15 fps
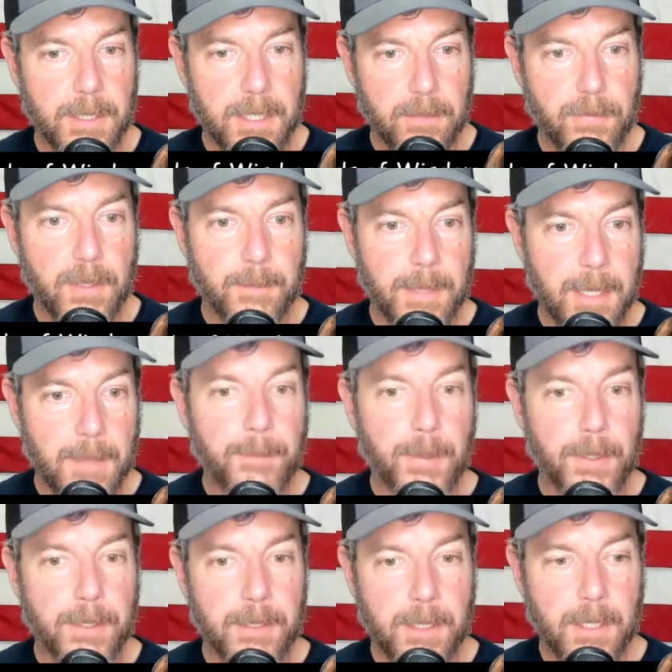Give him
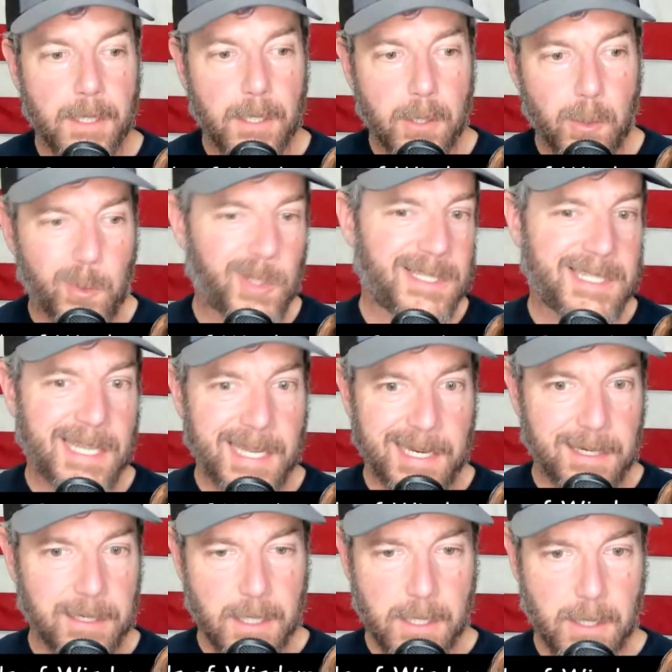input. Quit
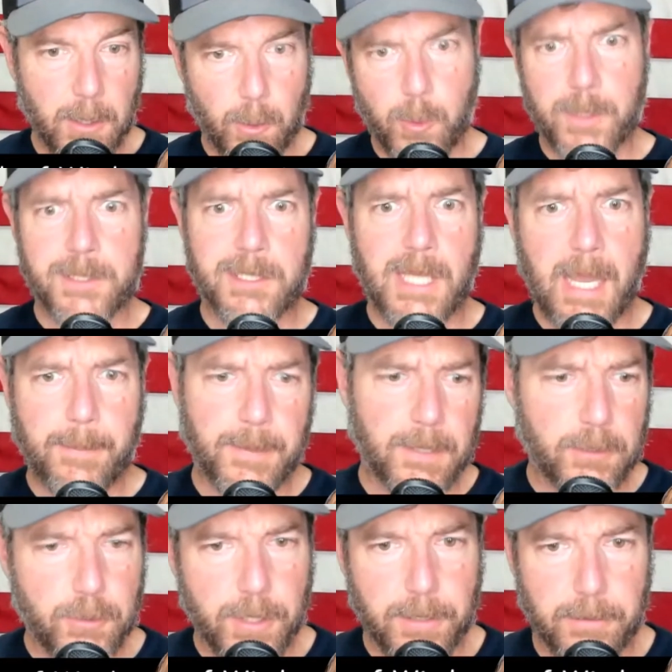slapping the
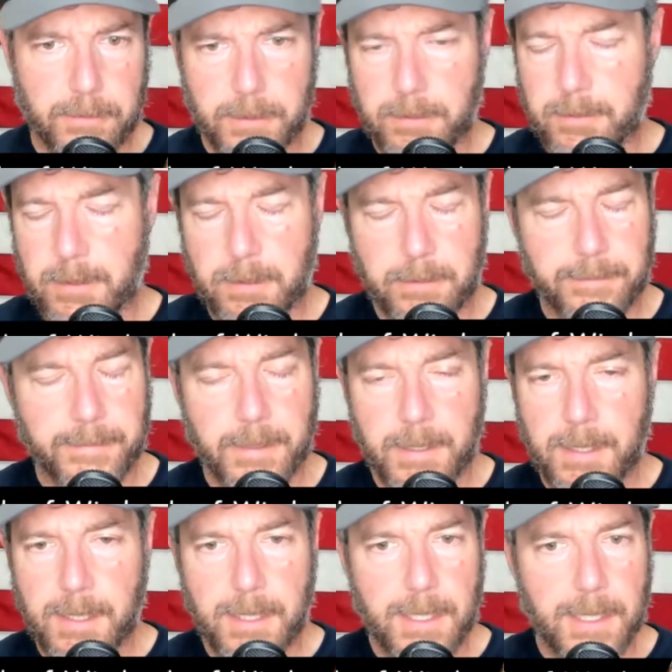trigger. Dude,
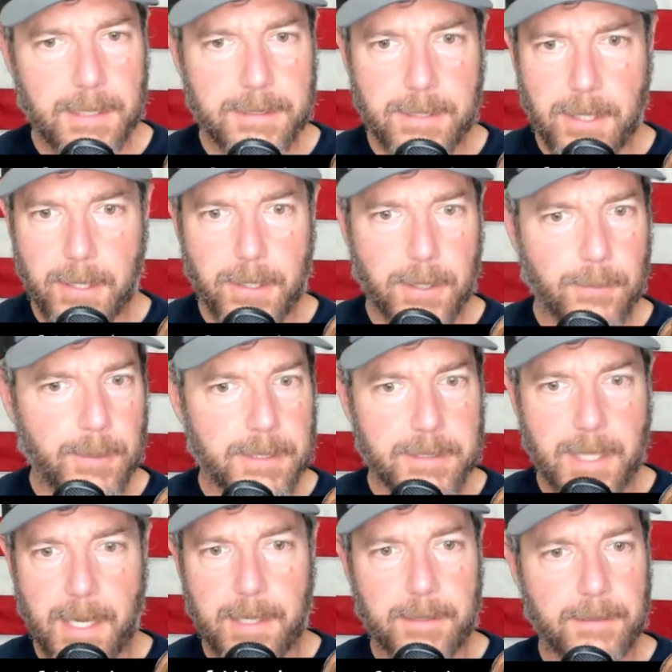it's not always
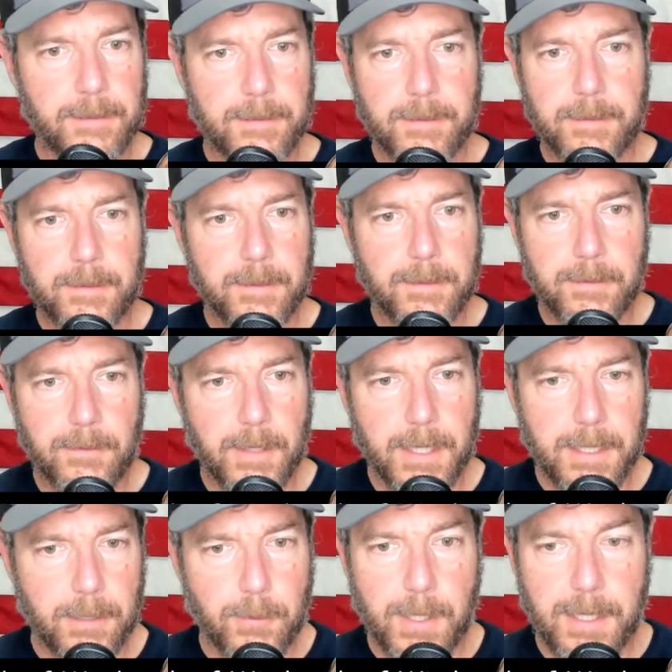that.
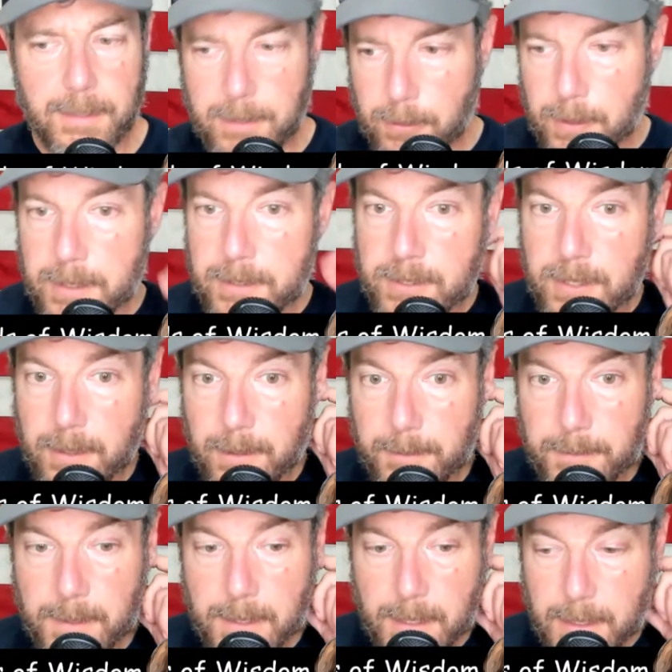Right? Granted, there is
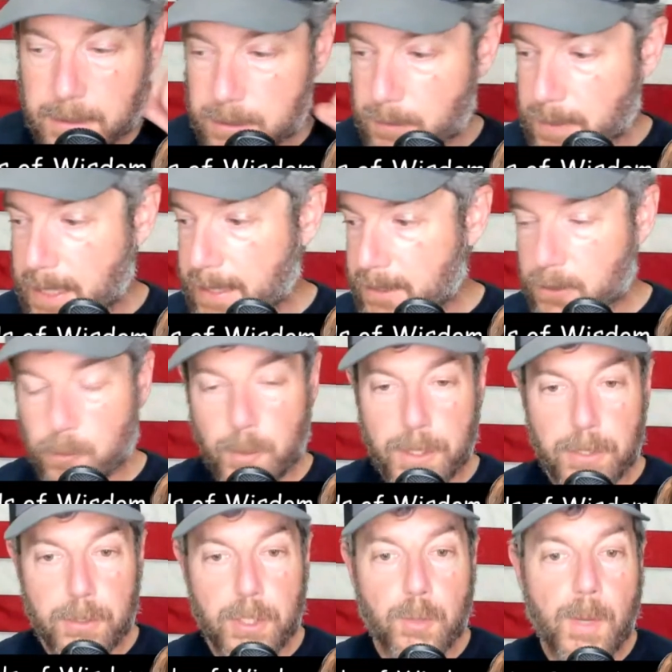some cases where
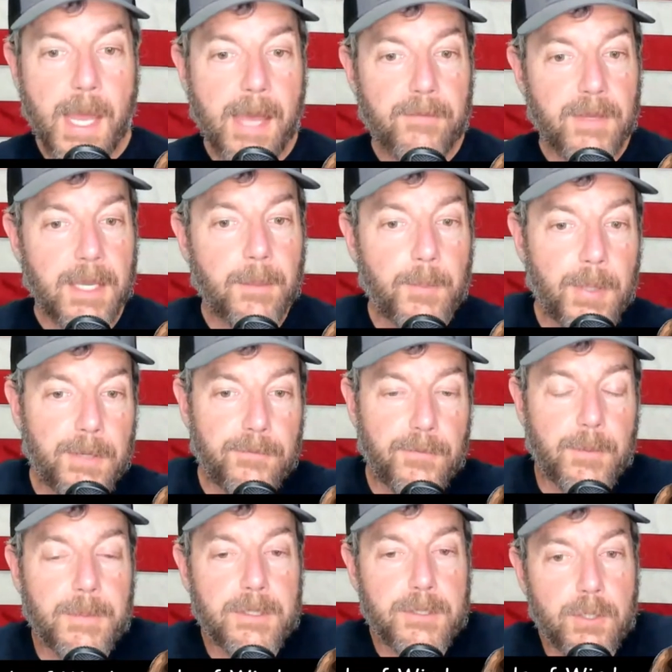you do have input
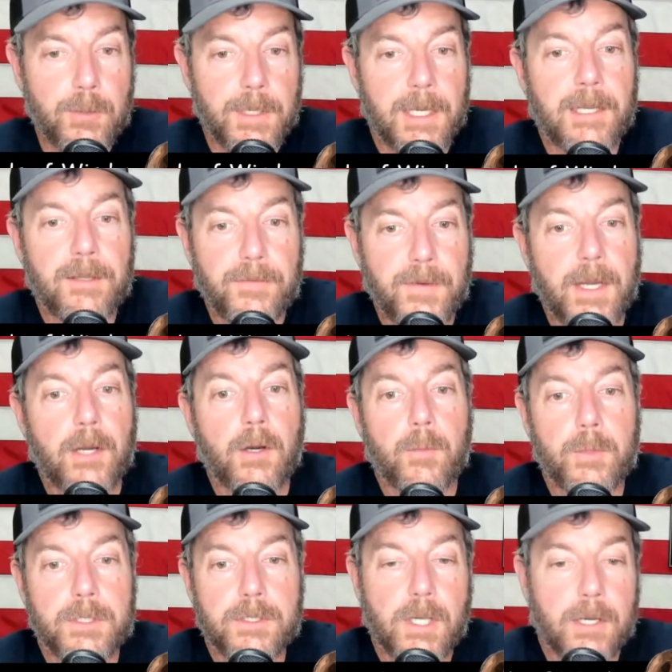from the student into the firearm,
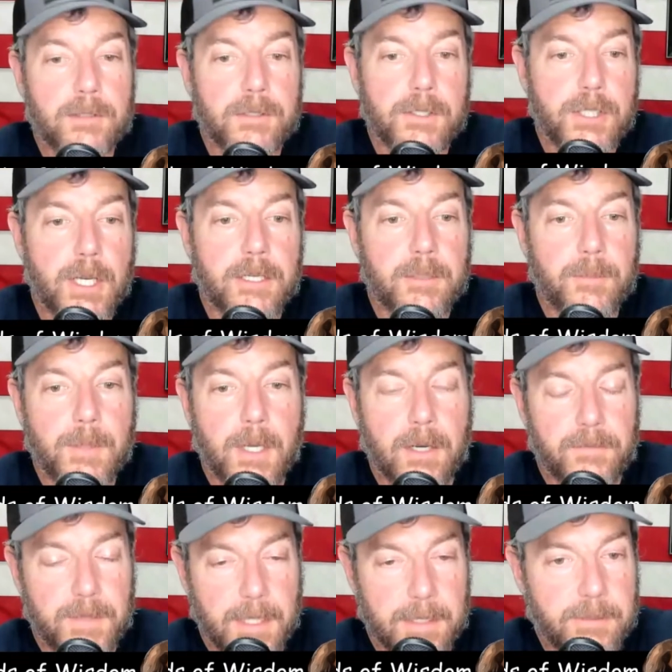which is causing the shot to be
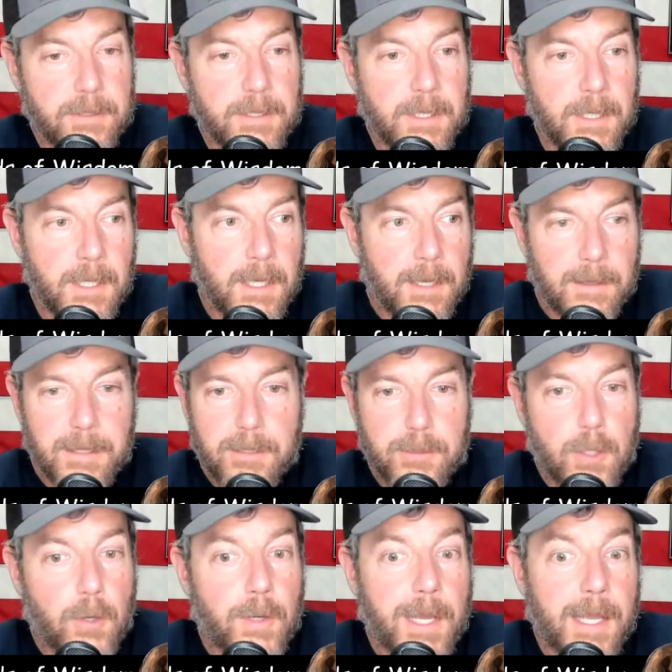off. Yes. There's
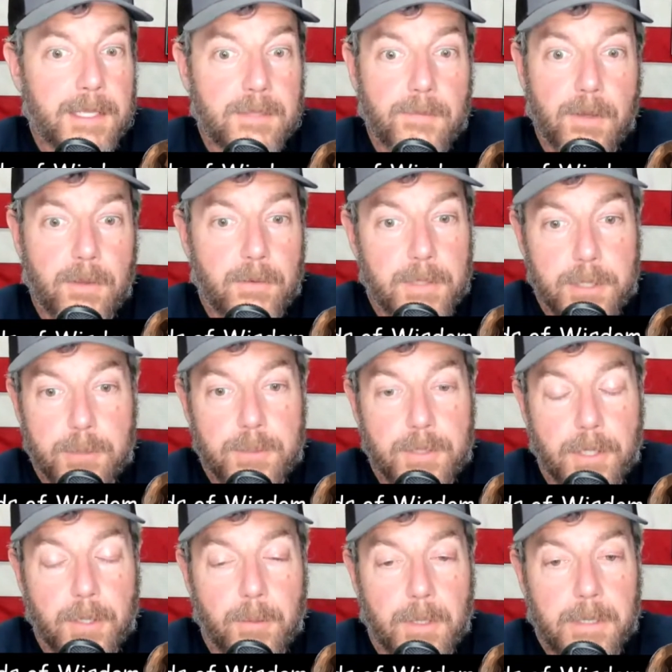all kinds of other issues
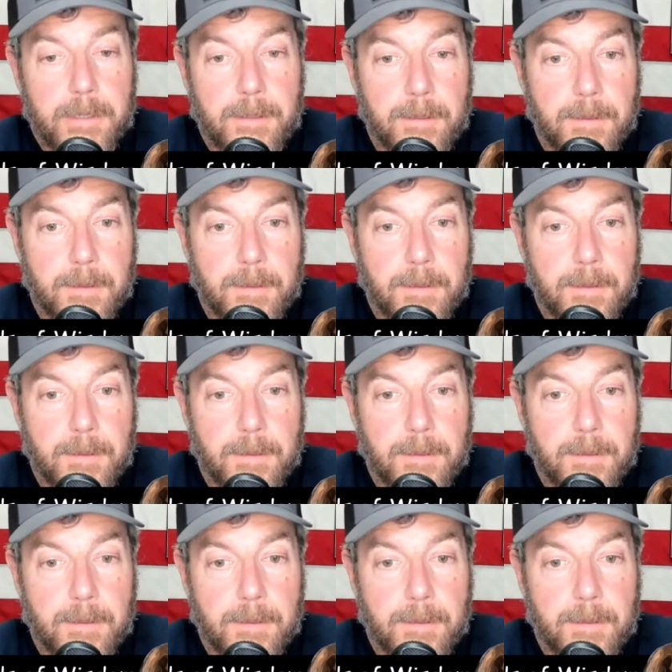that go on.